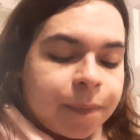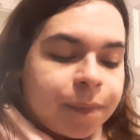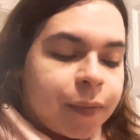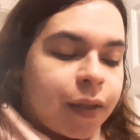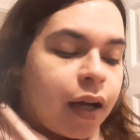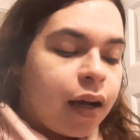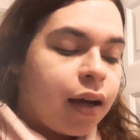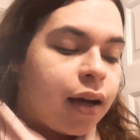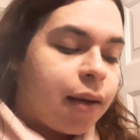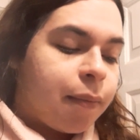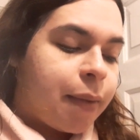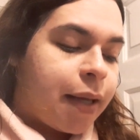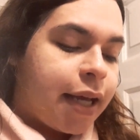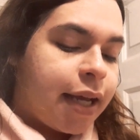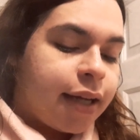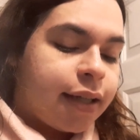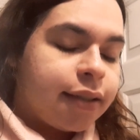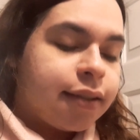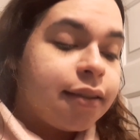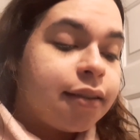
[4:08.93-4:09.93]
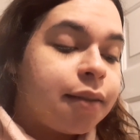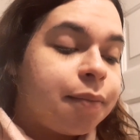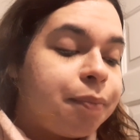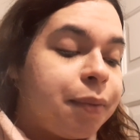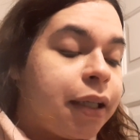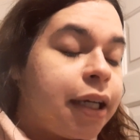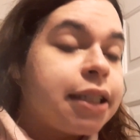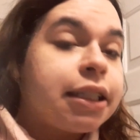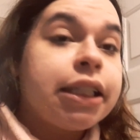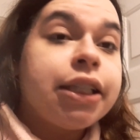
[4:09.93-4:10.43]
And
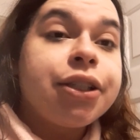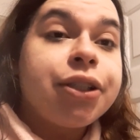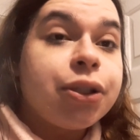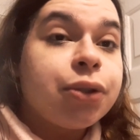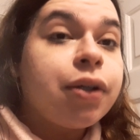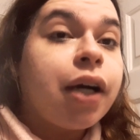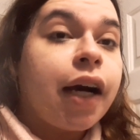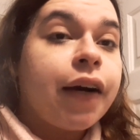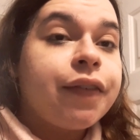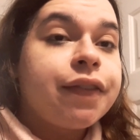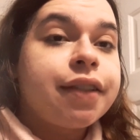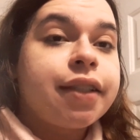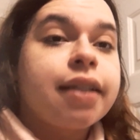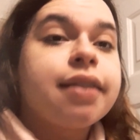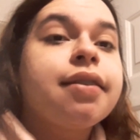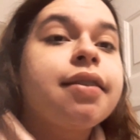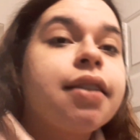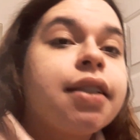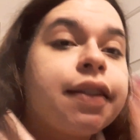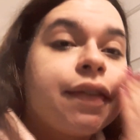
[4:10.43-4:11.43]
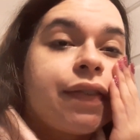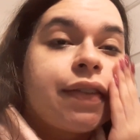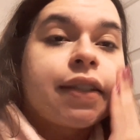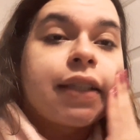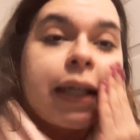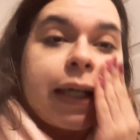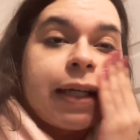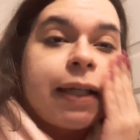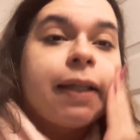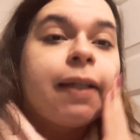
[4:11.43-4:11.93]
because I do have sensitive
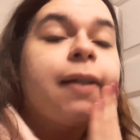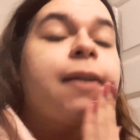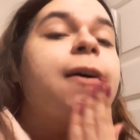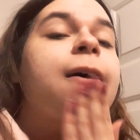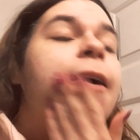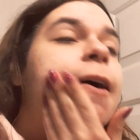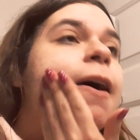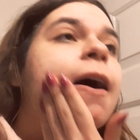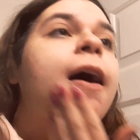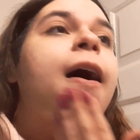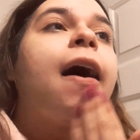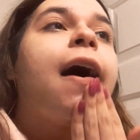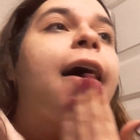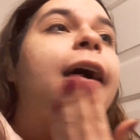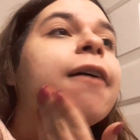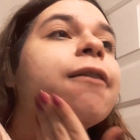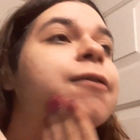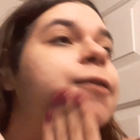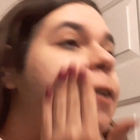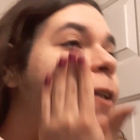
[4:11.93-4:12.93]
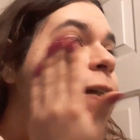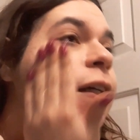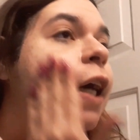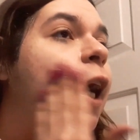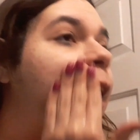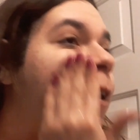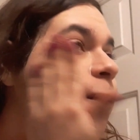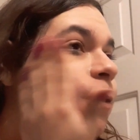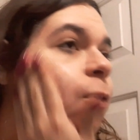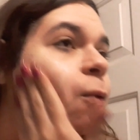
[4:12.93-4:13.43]
skin, I really
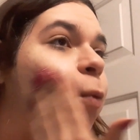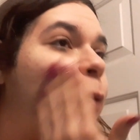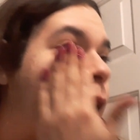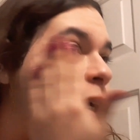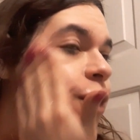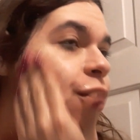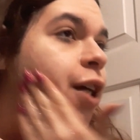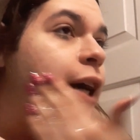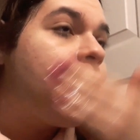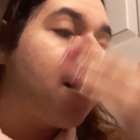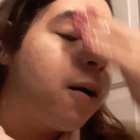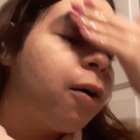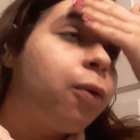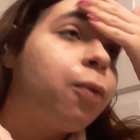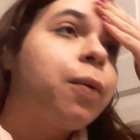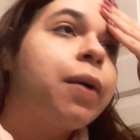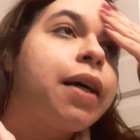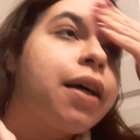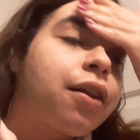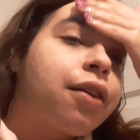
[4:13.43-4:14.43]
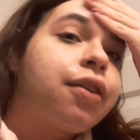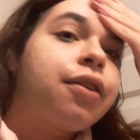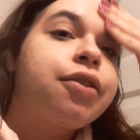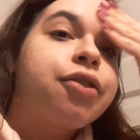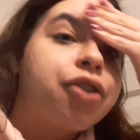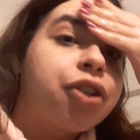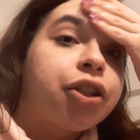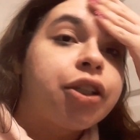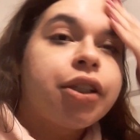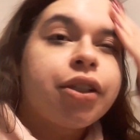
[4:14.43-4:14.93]
have to watch out with
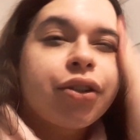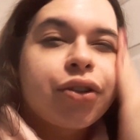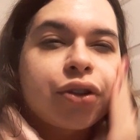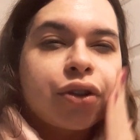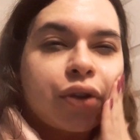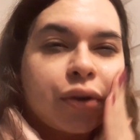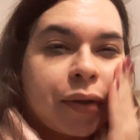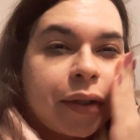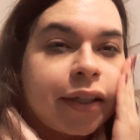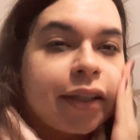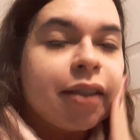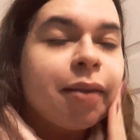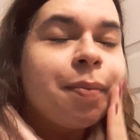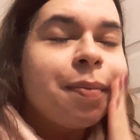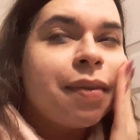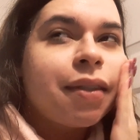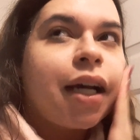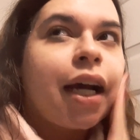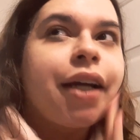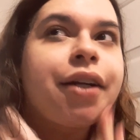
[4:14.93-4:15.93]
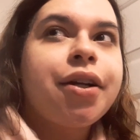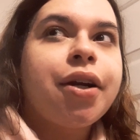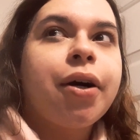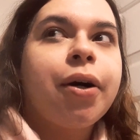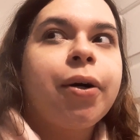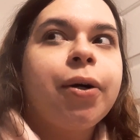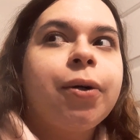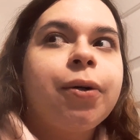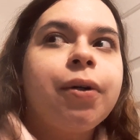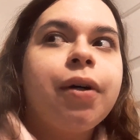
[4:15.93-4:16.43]
certain scrubs. I
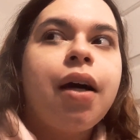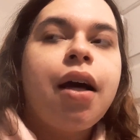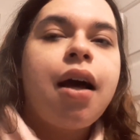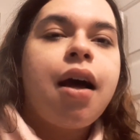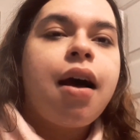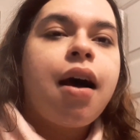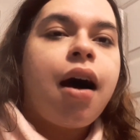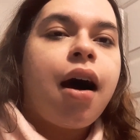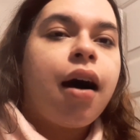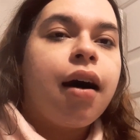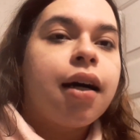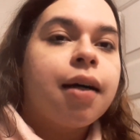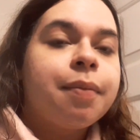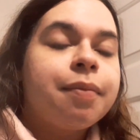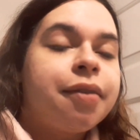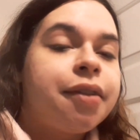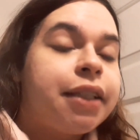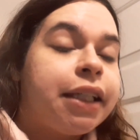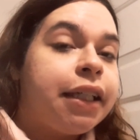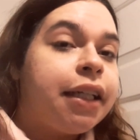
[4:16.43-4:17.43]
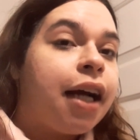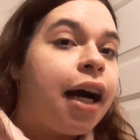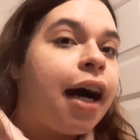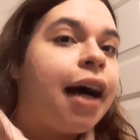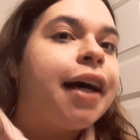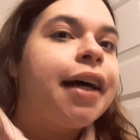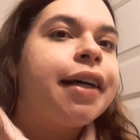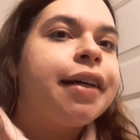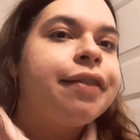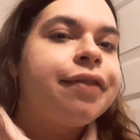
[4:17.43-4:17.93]
know St.
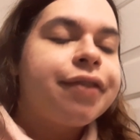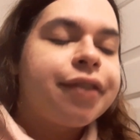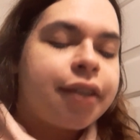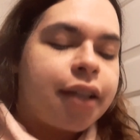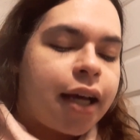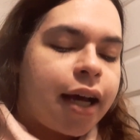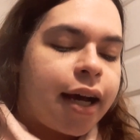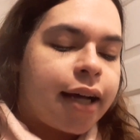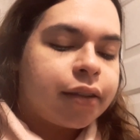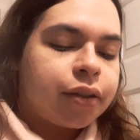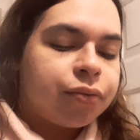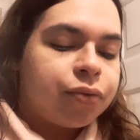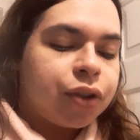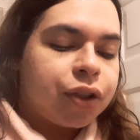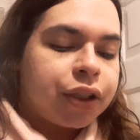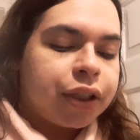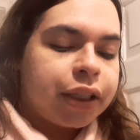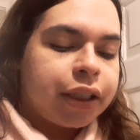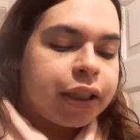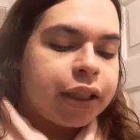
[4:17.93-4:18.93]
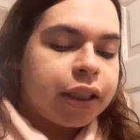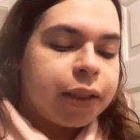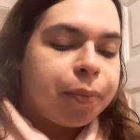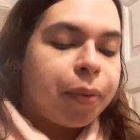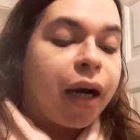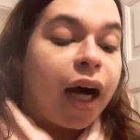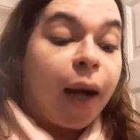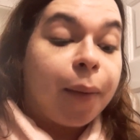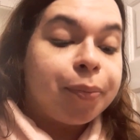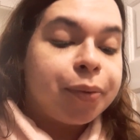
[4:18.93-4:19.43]
Ives has a really
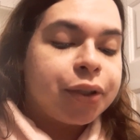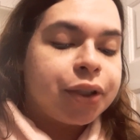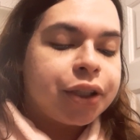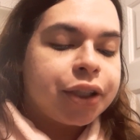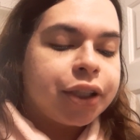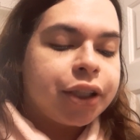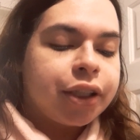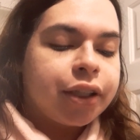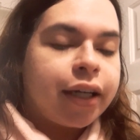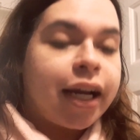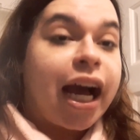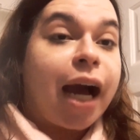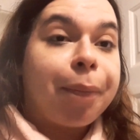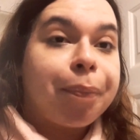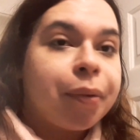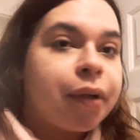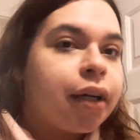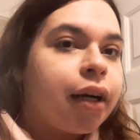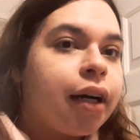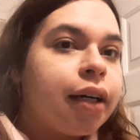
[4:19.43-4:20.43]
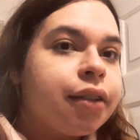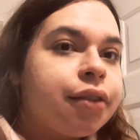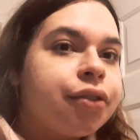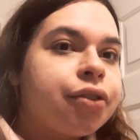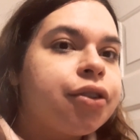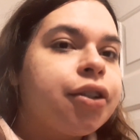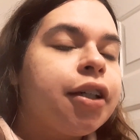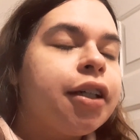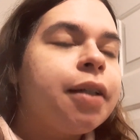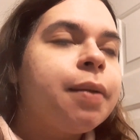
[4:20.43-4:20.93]
popular apricot
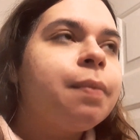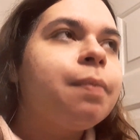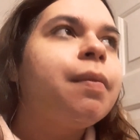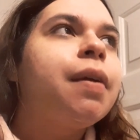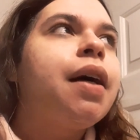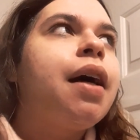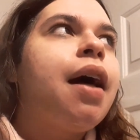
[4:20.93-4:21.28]
scrub.